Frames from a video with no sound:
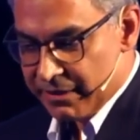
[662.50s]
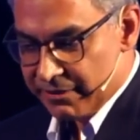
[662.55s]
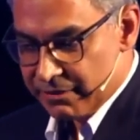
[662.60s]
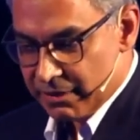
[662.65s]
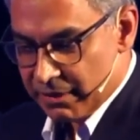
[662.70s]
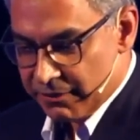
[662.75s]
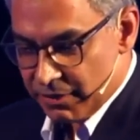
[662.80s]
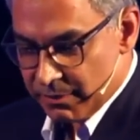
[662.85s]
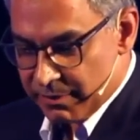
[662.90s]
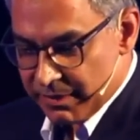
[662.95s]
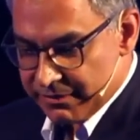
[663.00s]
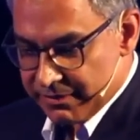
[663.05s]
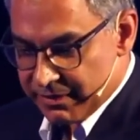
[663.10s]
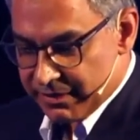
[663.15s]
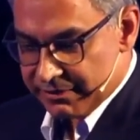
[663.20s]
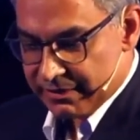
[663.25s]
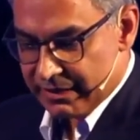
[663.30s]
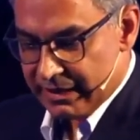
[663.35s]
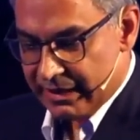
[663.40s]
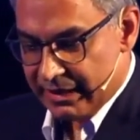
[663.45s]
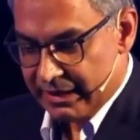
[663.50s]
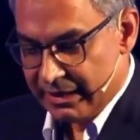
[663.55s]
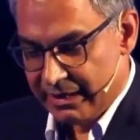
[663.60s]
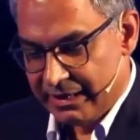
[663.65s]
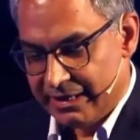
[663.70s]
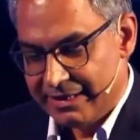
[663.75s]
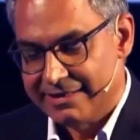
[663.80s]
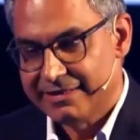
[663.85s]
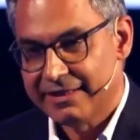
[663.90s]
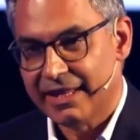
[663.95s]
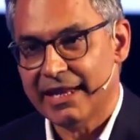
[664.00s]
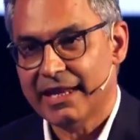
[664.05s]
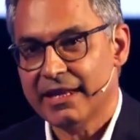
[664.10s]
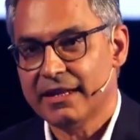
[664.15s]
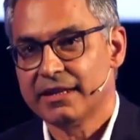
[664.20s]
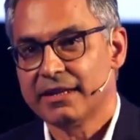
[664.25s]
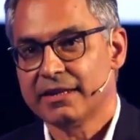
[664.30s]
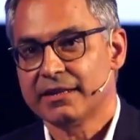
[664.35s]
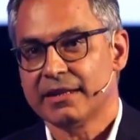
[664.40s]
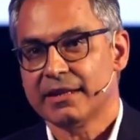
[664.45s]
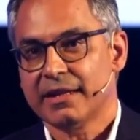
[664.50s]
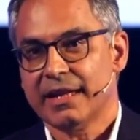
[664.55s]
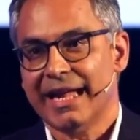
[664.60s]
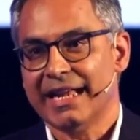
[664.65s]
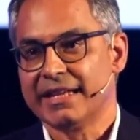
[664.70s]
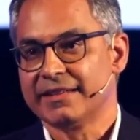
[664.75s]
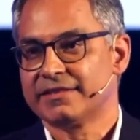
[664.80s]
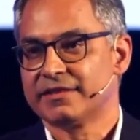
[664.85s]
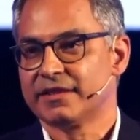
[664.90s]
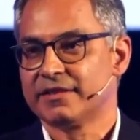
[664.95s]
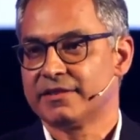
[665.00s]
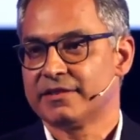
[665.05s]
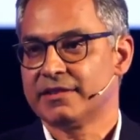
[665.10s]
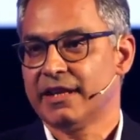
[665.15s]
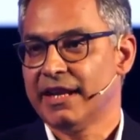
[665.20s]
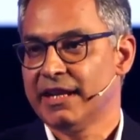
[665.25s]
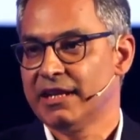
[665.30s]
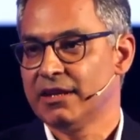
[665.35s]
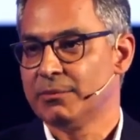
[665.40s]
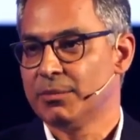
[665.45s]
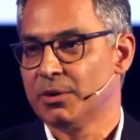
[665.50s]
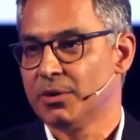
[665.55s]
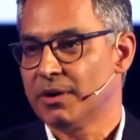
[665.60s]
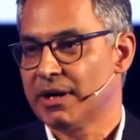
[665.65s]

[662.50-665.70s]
business. Tailored and sustainable,